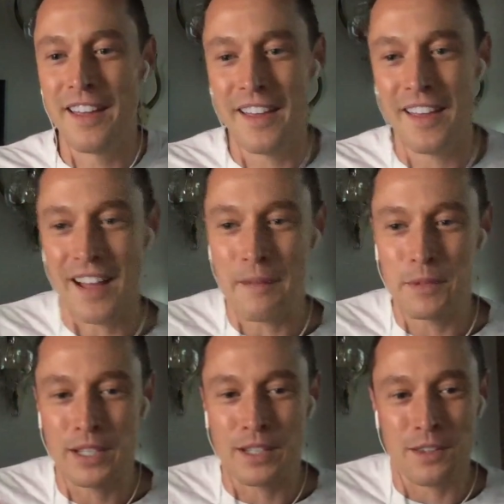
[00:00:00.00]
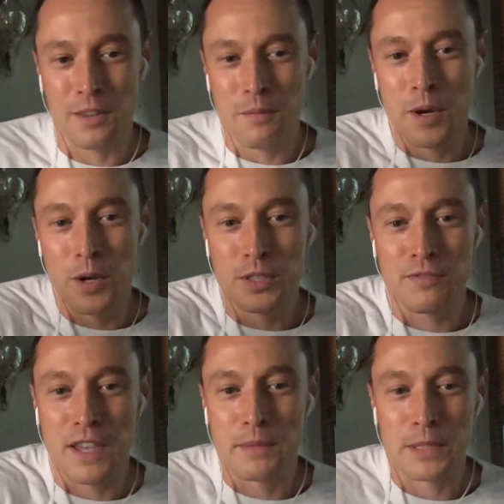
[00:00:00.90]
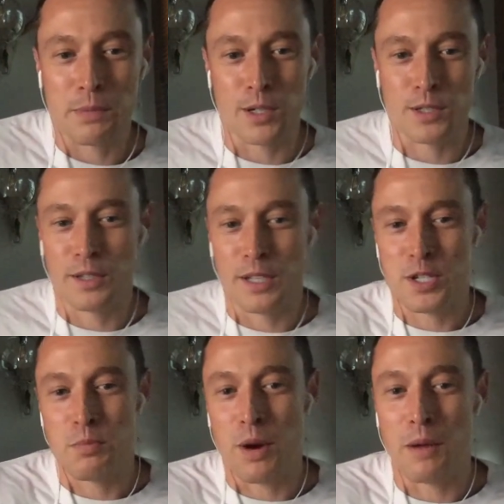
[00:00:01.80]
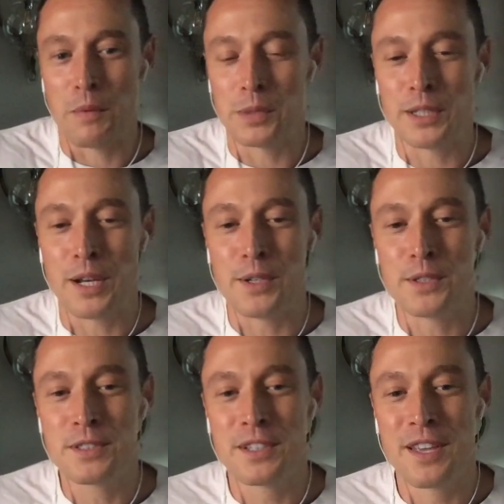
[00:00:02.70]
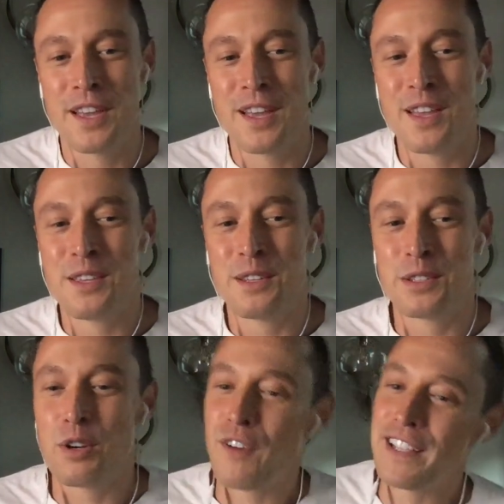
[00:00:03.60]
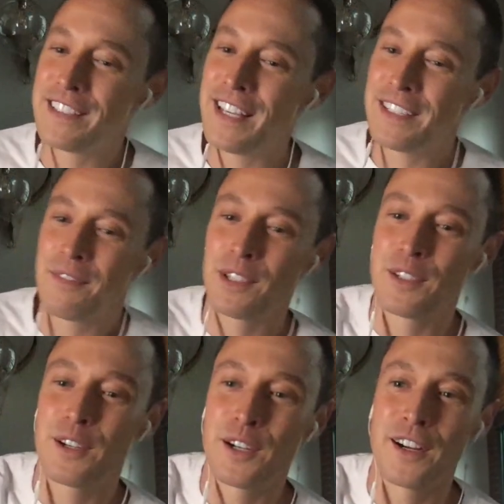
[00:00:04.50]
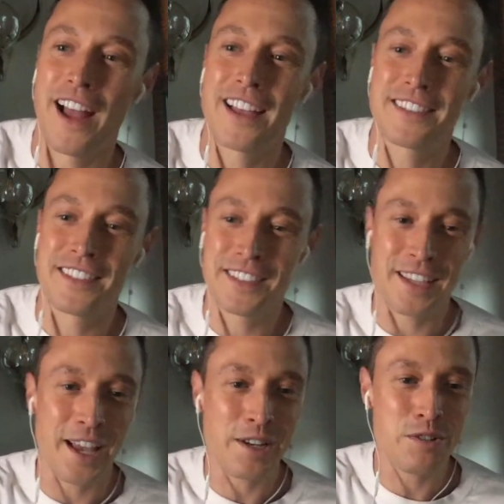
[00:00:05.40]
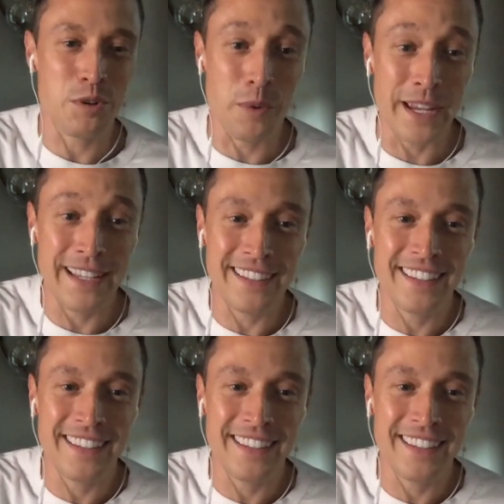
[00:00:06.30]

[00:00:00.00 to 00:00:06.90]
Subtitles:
I'm like the most famous person that she probably knows. So if I say something to her, it has this like extra weight.